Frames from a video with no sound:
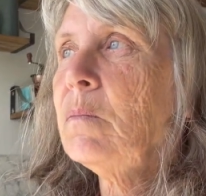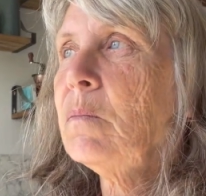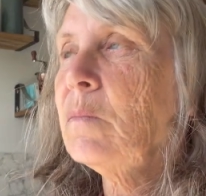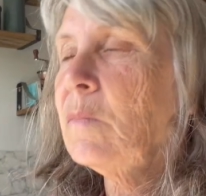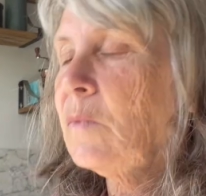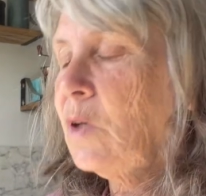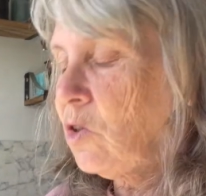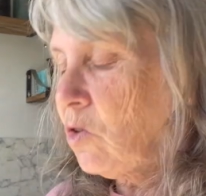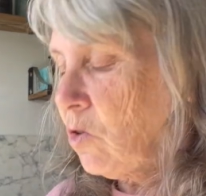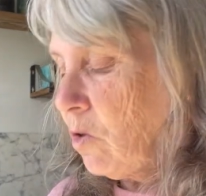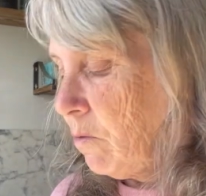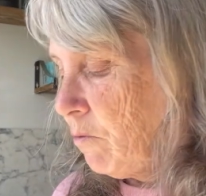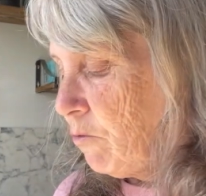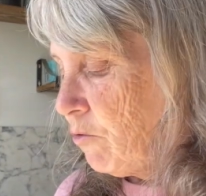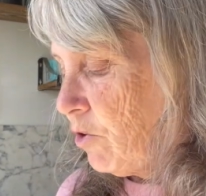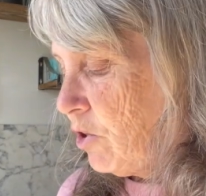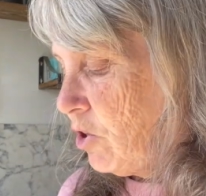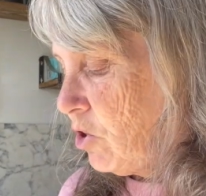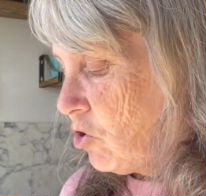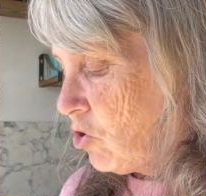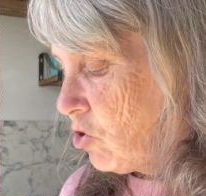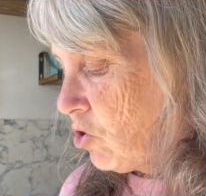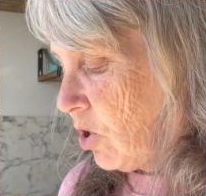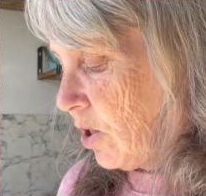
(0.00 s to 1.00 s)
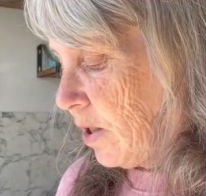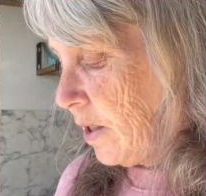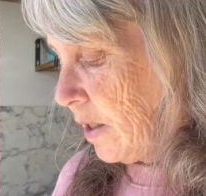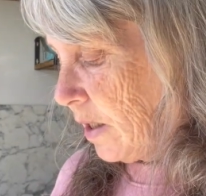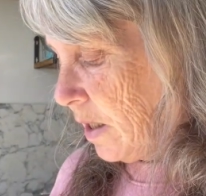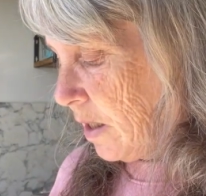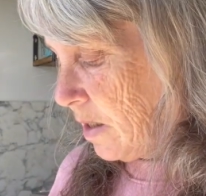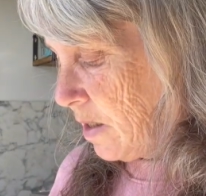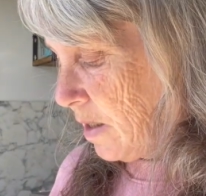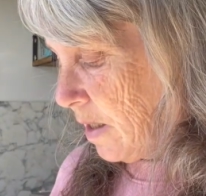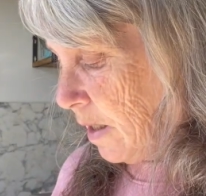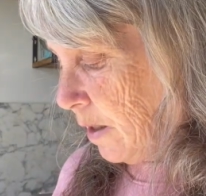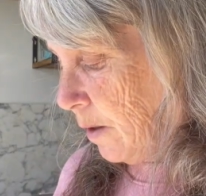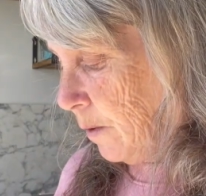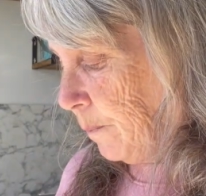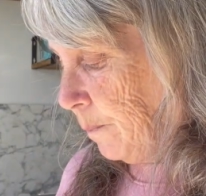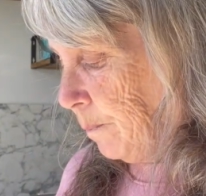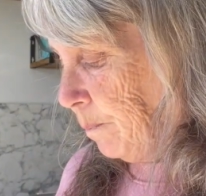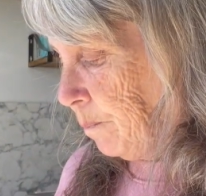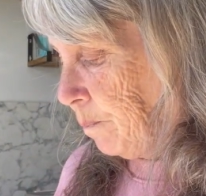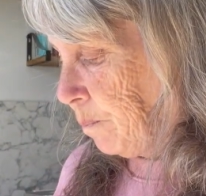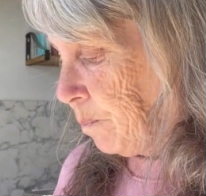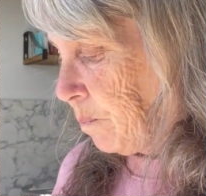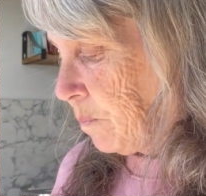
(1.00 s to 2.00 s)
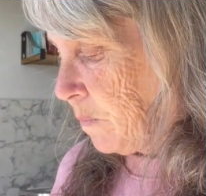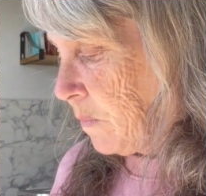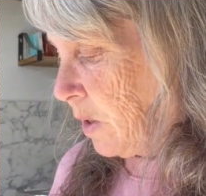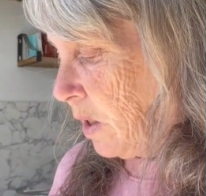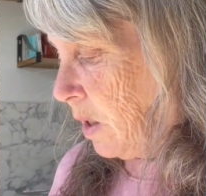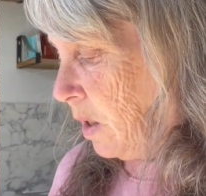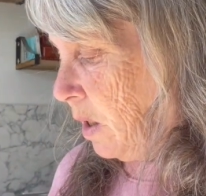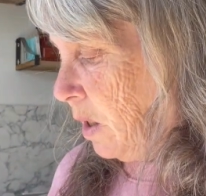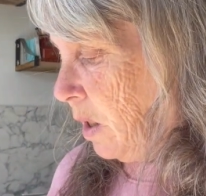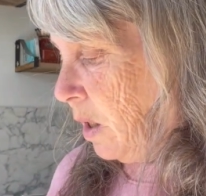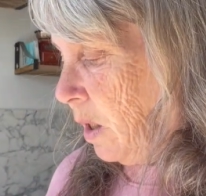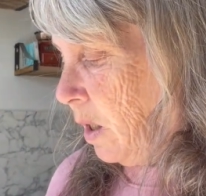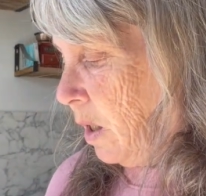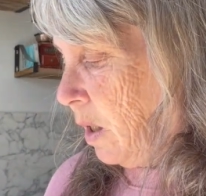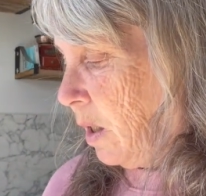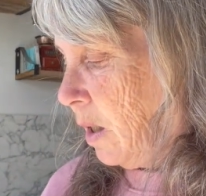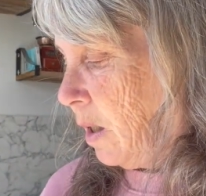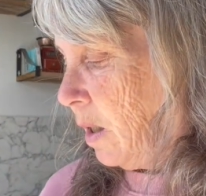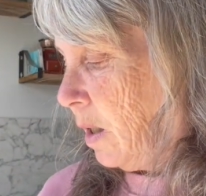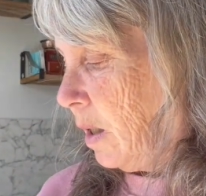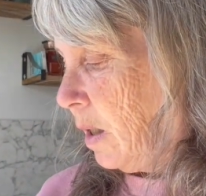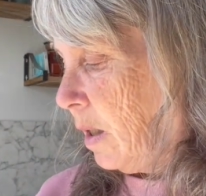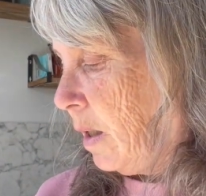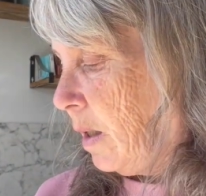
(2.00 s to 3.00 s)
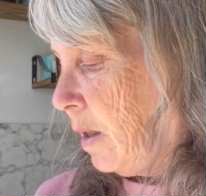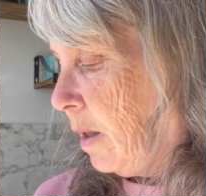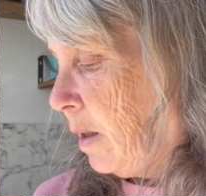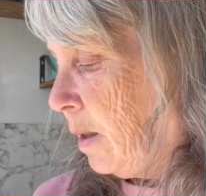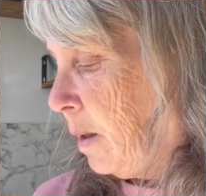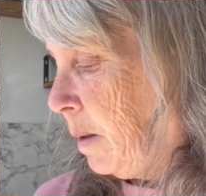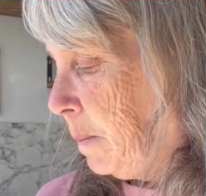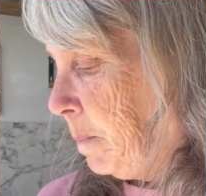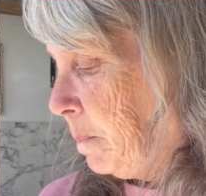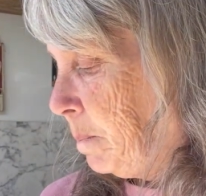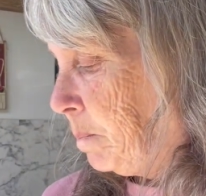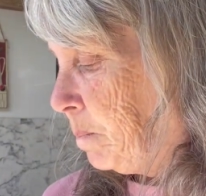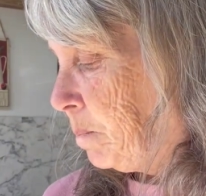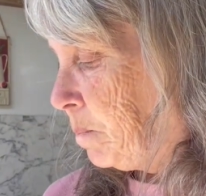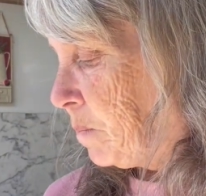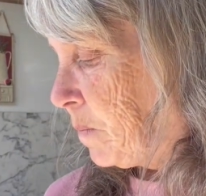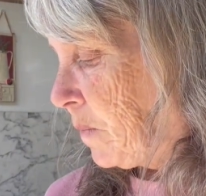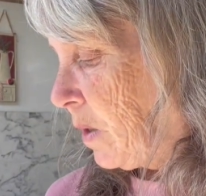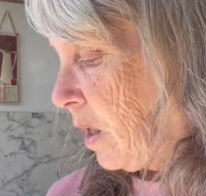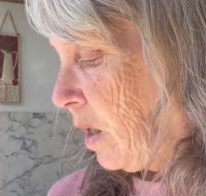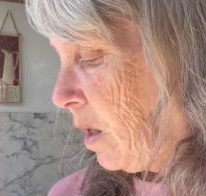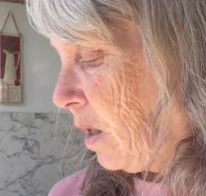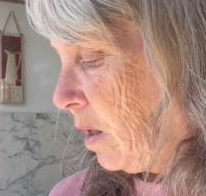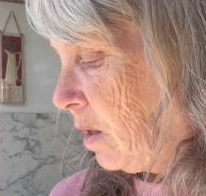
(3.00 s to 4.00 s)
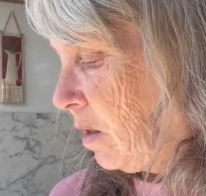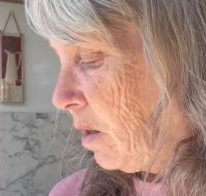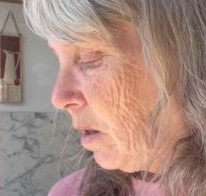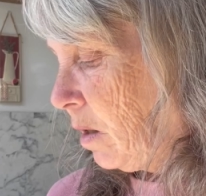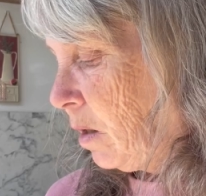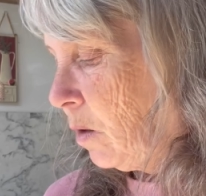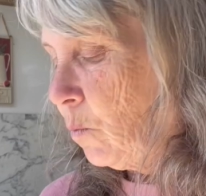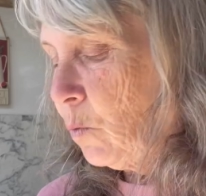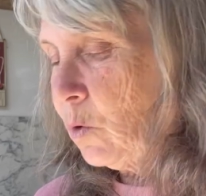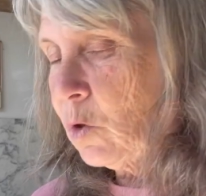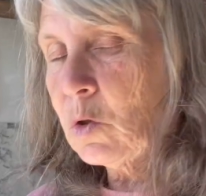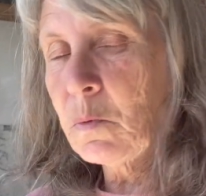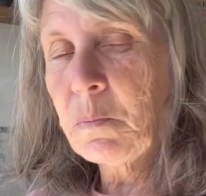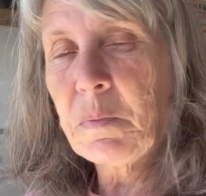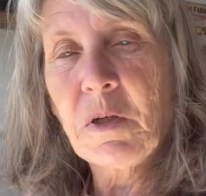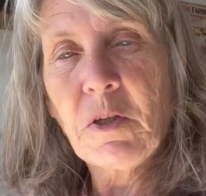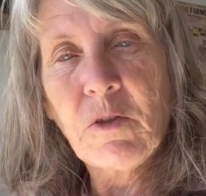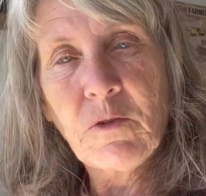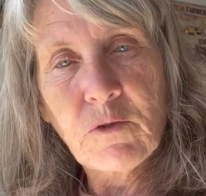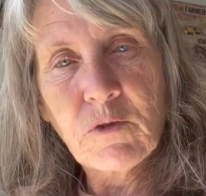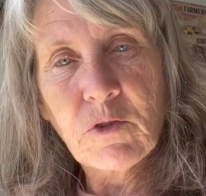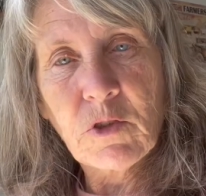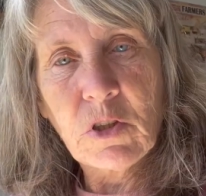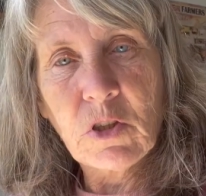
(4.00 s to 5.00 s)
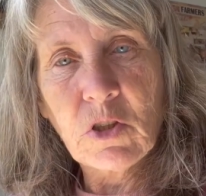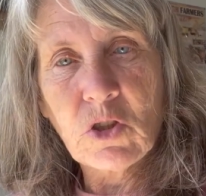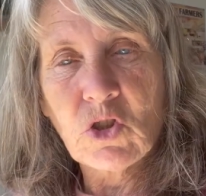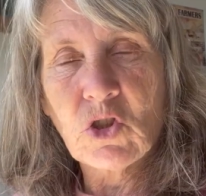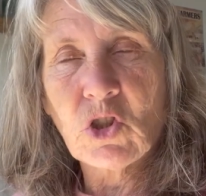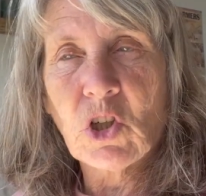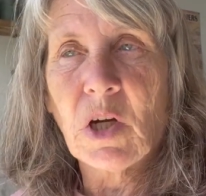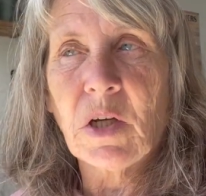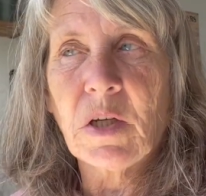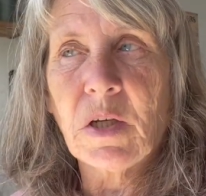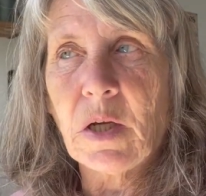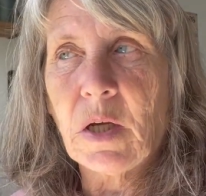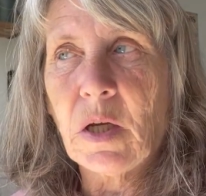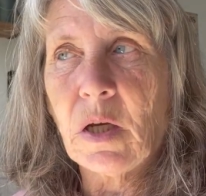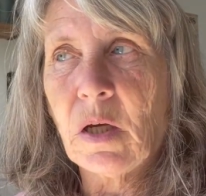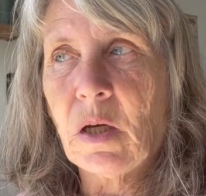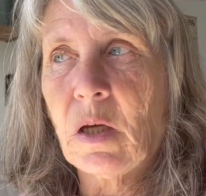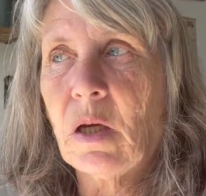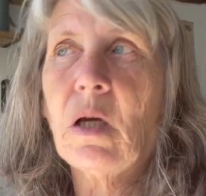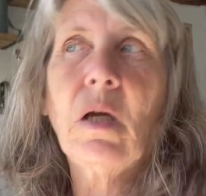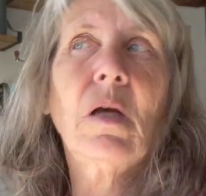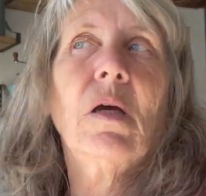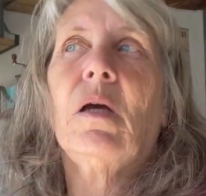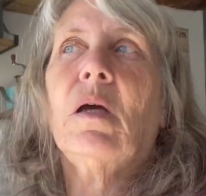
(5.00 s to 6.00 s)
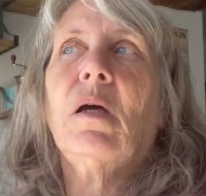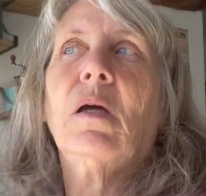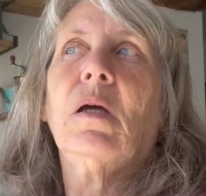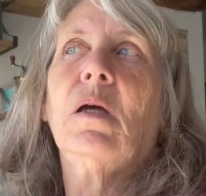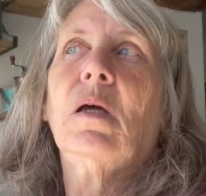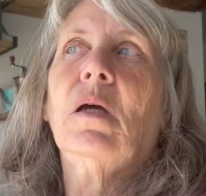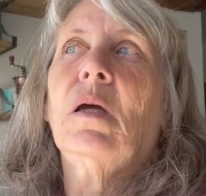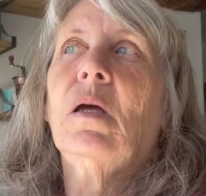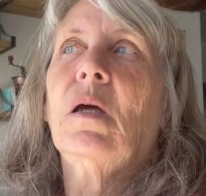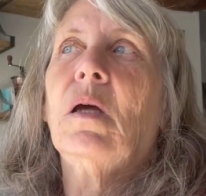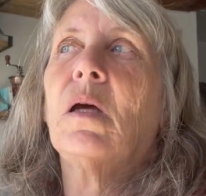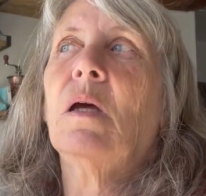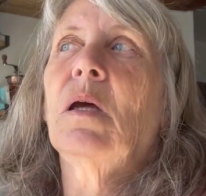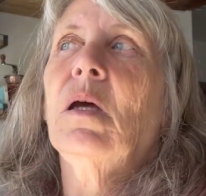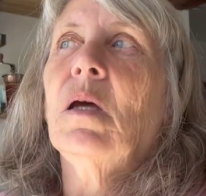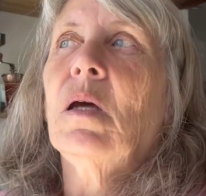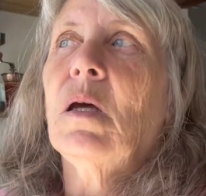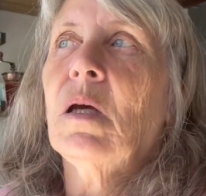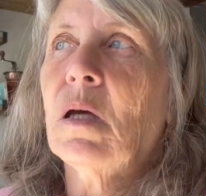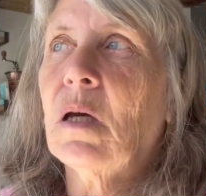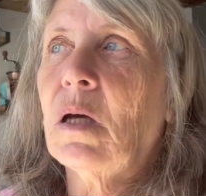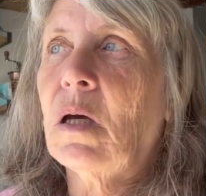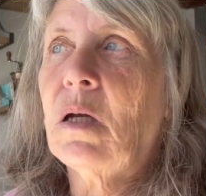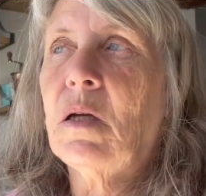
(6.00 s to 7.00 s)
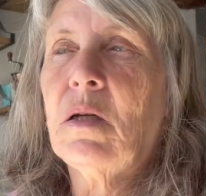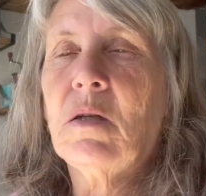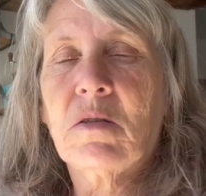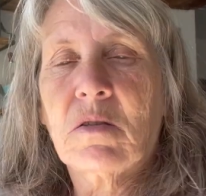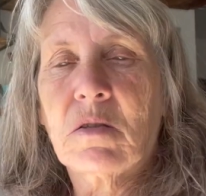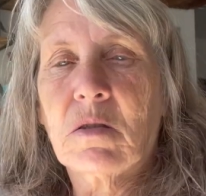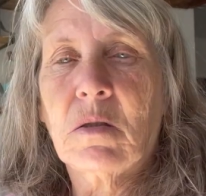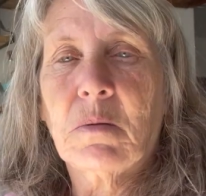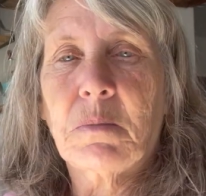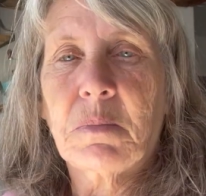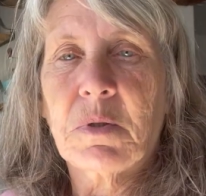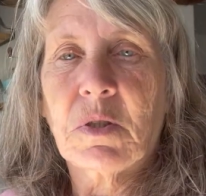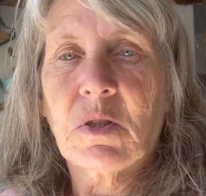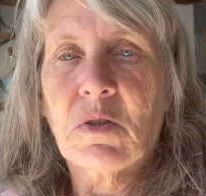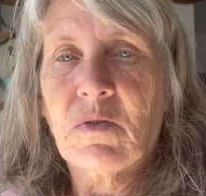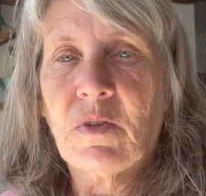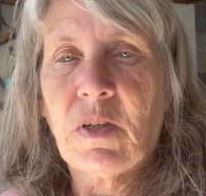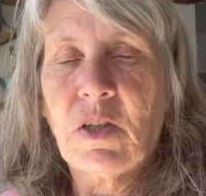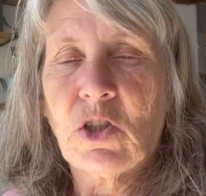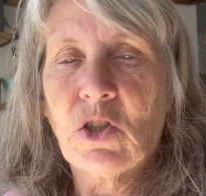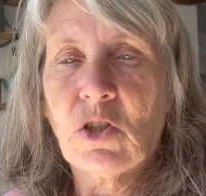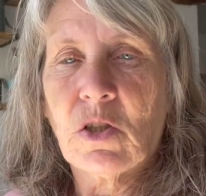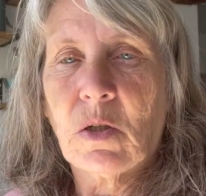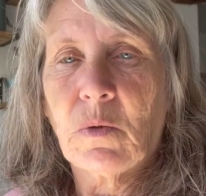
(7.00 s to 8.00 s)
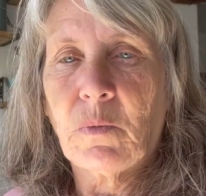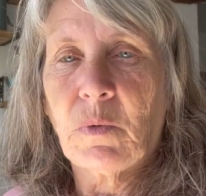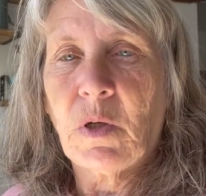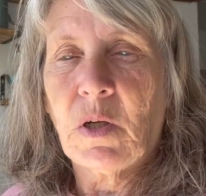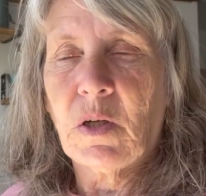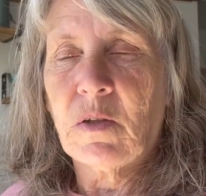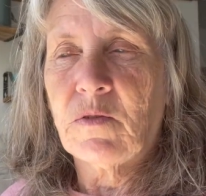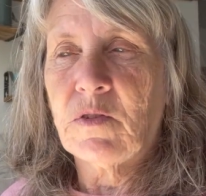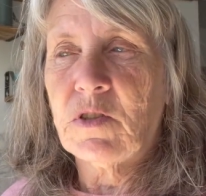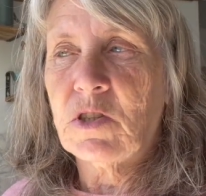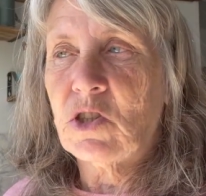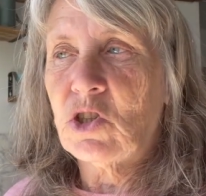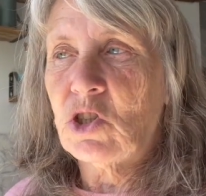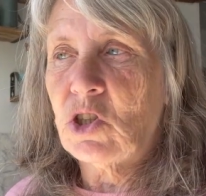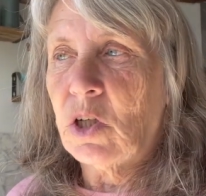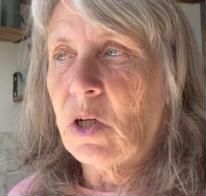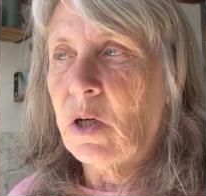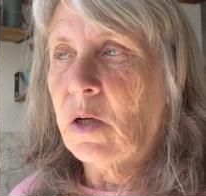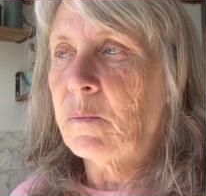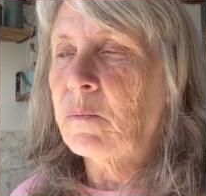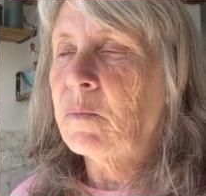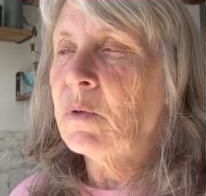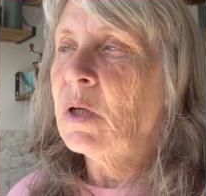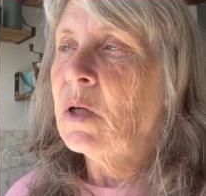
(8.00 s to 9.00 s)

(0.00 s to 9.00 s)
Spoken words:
so I'm freeze drying it down, and I will be freeze drying any surplus veg that we have this year.